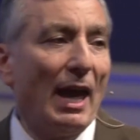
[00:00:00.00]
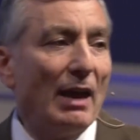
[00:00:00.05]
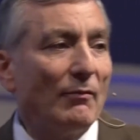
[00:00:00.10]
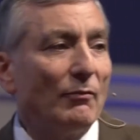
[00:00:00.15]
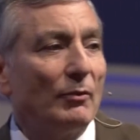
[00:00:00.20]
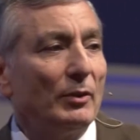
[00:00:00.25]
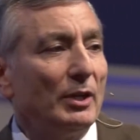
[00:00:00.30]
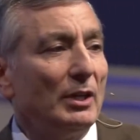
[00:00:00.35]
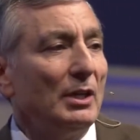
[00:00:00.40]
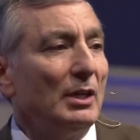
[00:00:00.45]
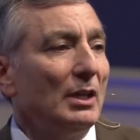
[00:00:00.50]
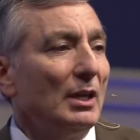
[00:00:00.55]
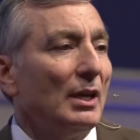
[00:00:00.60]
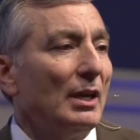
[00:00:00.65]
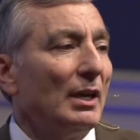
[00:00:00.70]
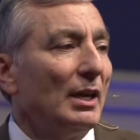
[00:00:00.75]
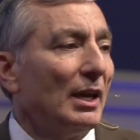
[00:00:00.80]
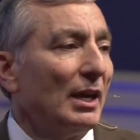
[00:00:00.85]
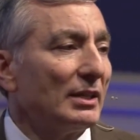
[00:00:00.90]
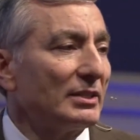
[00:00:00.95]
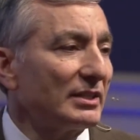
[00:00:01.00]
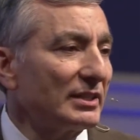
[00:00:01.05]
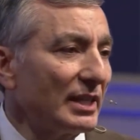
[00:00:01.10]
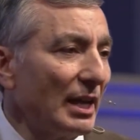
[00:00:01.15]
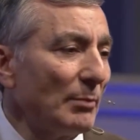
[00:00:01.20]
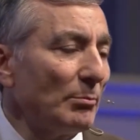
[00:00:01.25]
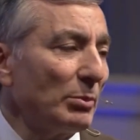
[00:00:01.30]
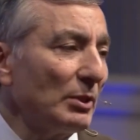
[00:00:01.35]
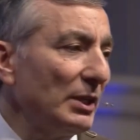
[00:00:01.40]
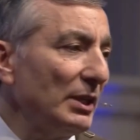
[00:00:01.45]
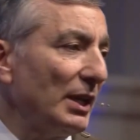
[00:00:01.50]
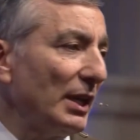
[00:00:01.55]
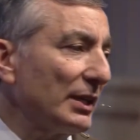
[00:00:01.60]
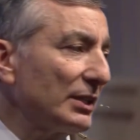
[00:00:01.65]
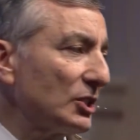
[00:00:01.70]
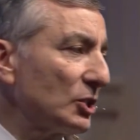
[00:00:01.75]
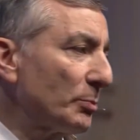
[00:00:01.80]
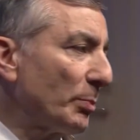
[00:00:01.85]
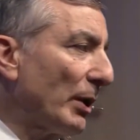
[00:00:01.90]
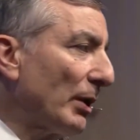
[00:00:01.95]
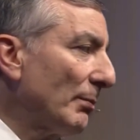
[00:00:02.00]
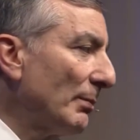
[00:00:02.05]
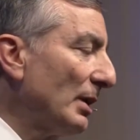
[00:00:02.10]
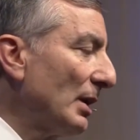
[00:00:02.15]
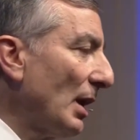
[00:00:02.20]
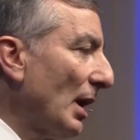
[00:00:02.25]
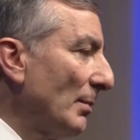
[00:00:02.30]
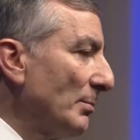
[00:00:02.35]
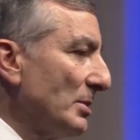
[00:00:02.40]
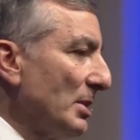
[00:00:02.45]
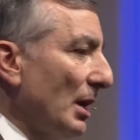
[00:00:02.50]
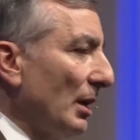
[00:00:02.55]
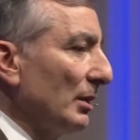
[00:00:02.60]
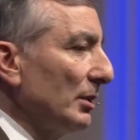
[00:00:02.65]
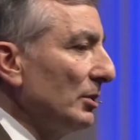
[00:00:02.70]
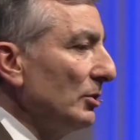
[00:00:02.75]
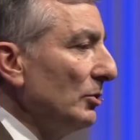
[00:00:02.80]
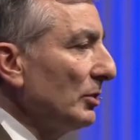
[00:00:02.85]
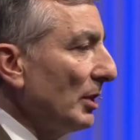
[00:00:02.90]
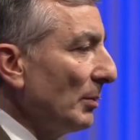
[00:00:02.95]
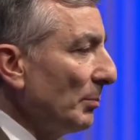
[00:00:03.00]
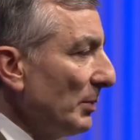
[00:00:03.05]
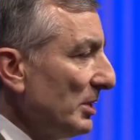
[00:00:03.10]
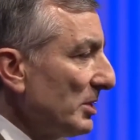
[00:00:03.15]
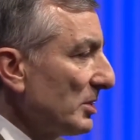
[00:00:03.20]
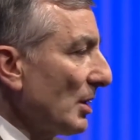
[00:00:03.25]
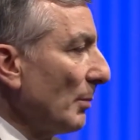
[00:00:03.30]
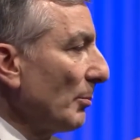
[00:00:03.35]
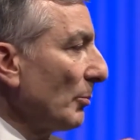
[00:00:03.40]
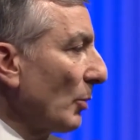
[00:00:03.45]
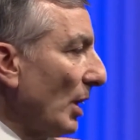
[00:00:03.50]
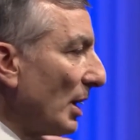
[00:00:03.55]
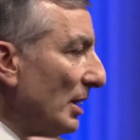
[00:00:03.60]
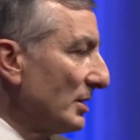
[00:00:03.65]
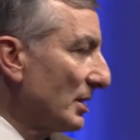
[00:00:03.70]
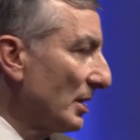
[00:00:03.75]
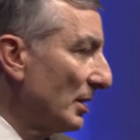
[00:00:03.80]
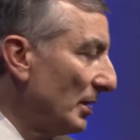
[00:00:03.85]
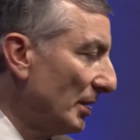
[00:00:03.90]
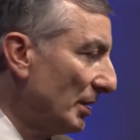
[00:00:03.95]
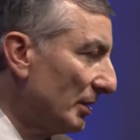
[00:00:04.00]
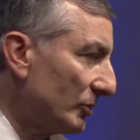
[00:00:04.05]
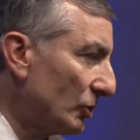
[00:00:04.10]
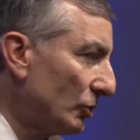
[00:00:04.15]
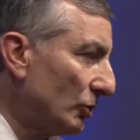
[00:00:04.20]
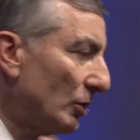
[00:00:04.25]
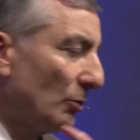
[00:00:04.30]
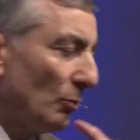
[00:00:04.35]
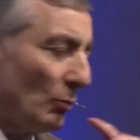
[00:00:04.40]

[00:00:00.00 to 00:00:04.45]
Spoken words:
Every assembly experiment, I'm telling you, can be summarized in this.